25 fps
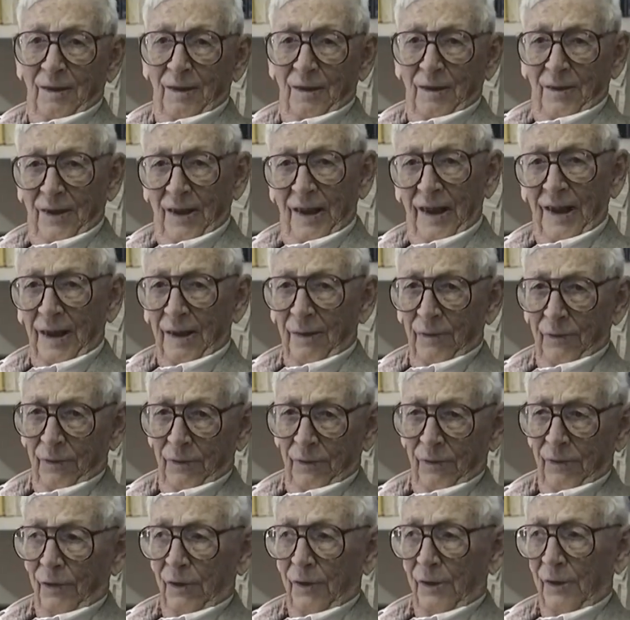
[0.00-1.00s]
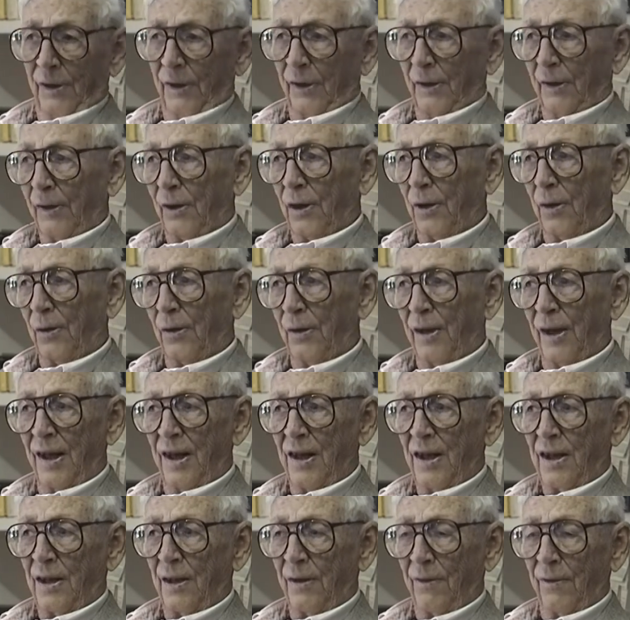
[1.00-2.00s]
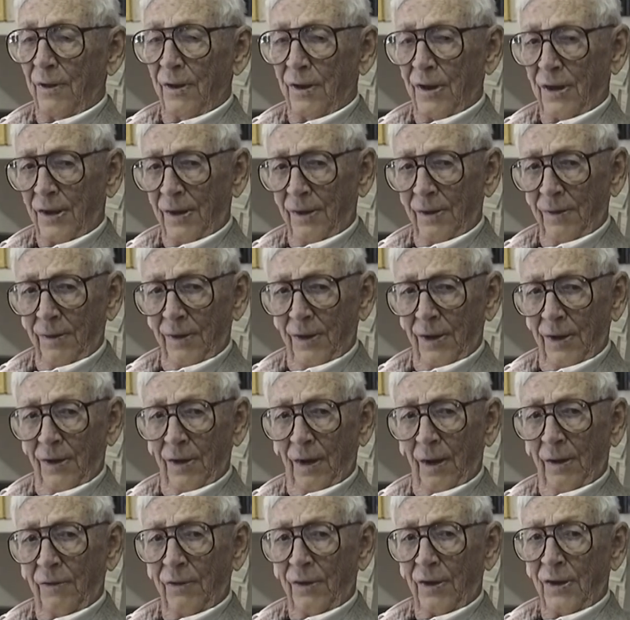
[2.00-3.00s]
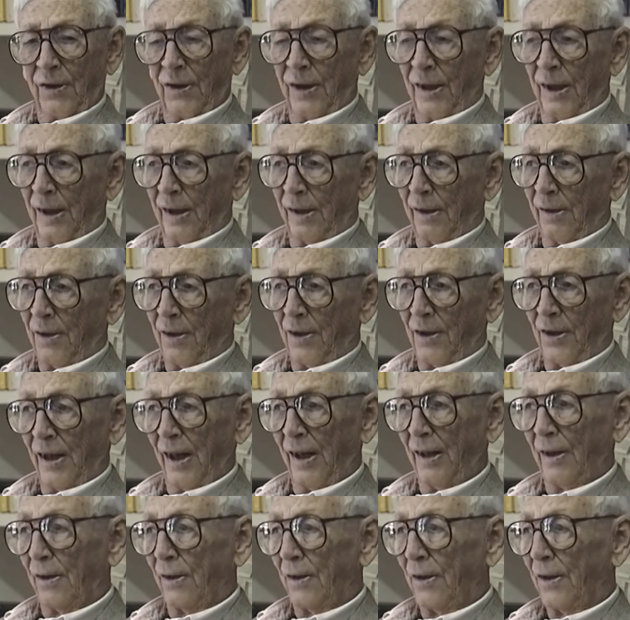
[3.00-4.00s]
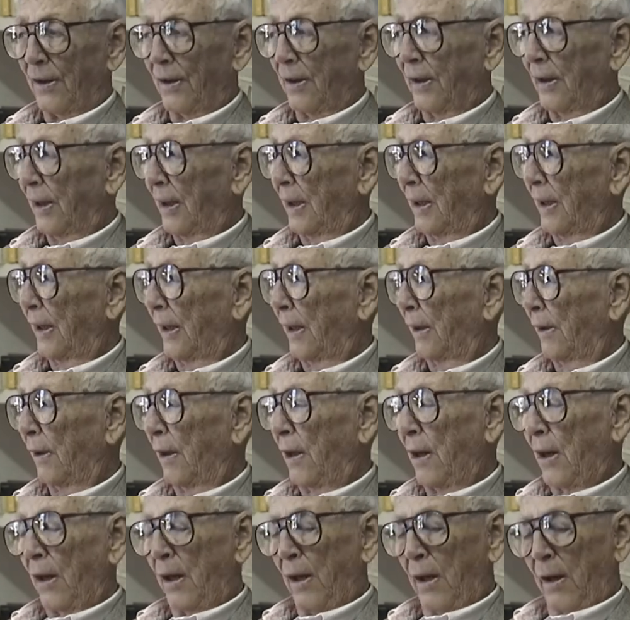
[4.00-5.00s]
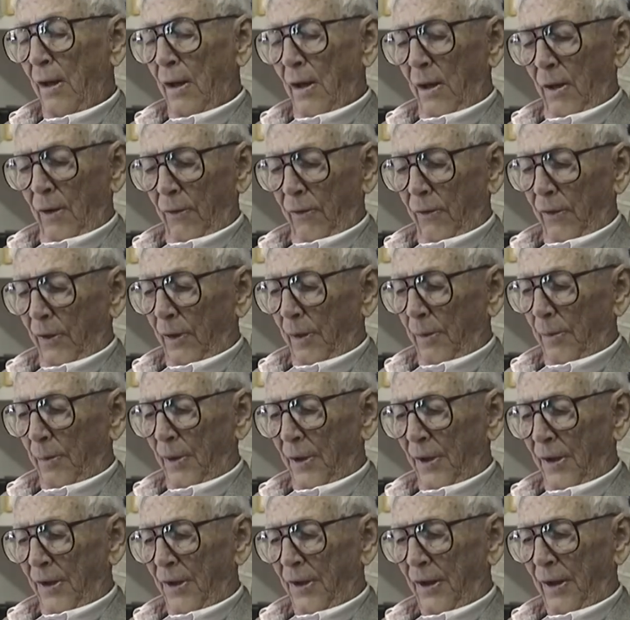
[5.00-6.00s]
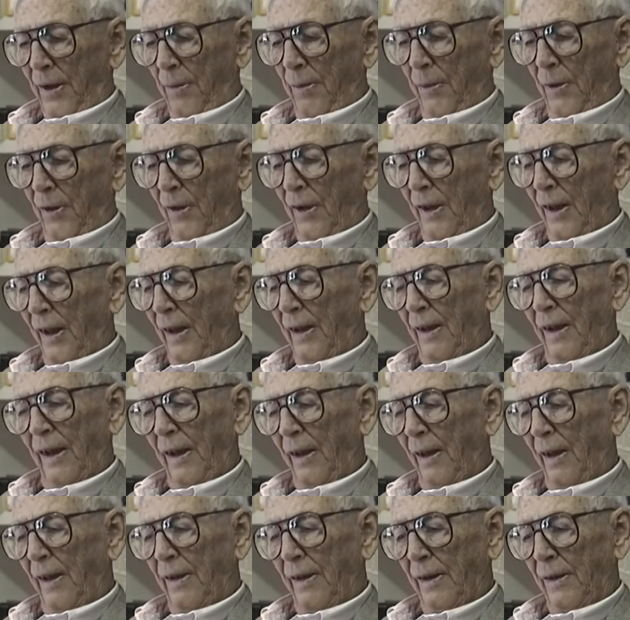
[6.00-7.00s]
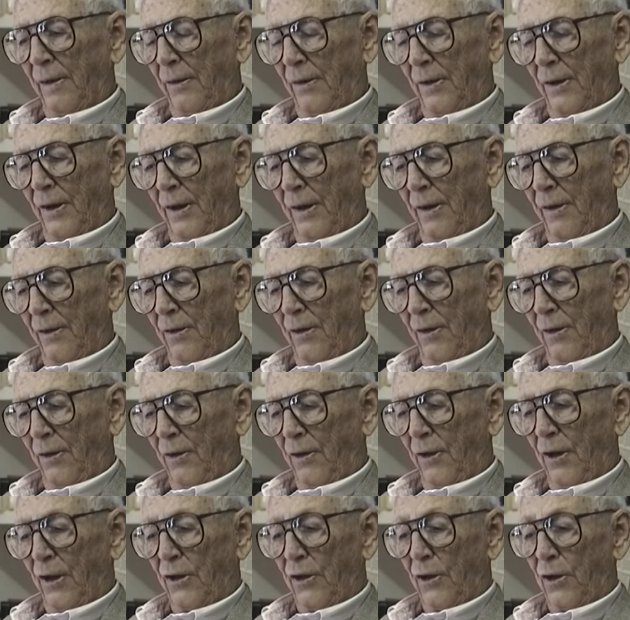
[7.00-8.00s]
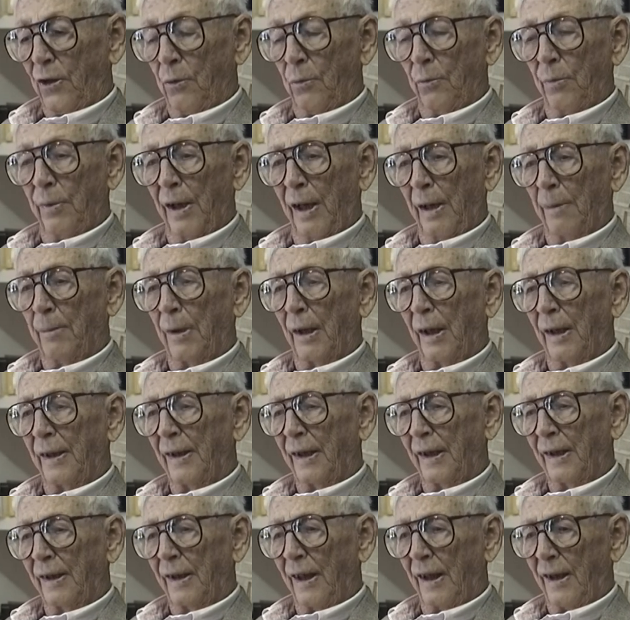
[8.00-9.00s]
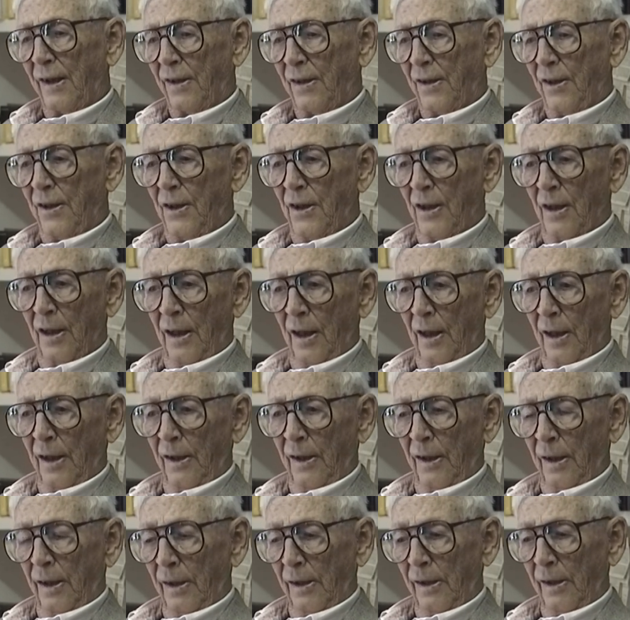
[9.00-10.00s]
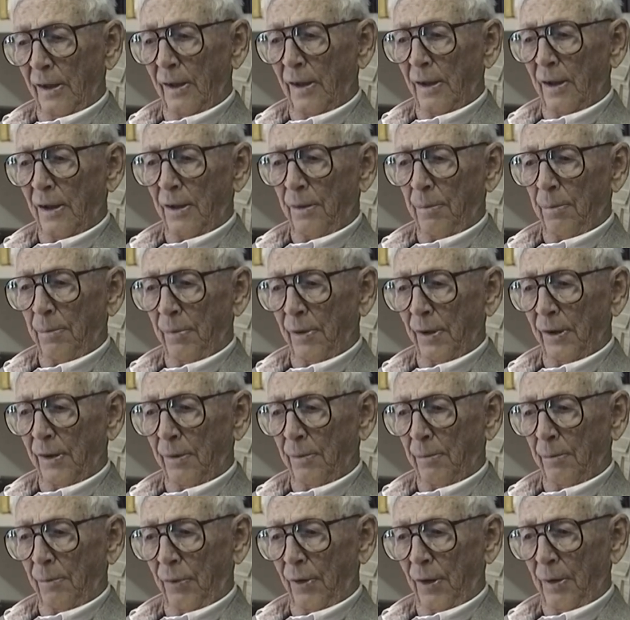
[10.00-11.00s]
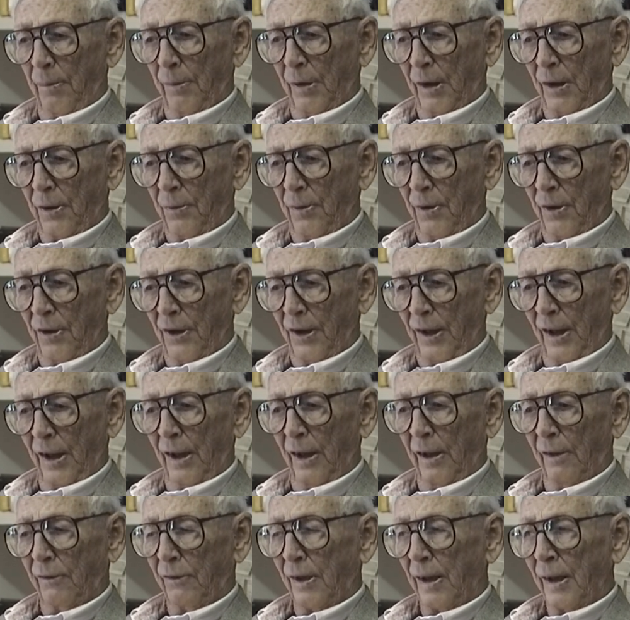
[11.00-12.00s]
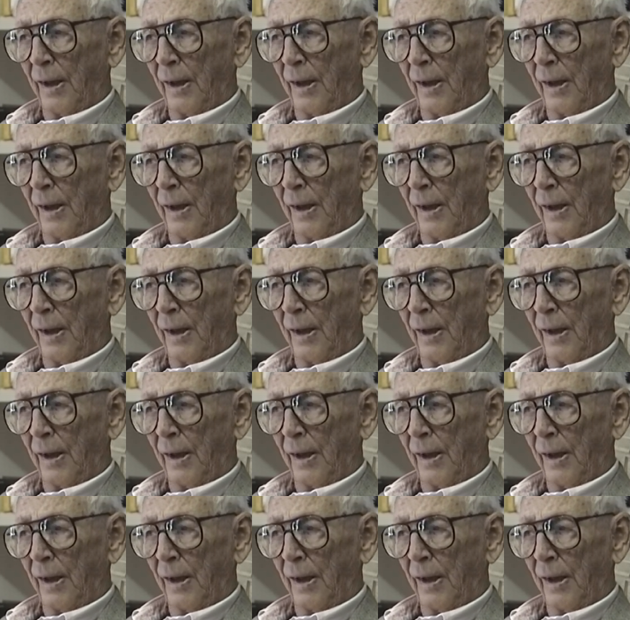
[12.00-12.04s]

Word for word: thing for the mm -hmm. cohesiveness of the of the town center certainly, and for the business community. I think I think it was it was just too bad. But I think that's done and it's been pretty much resolved.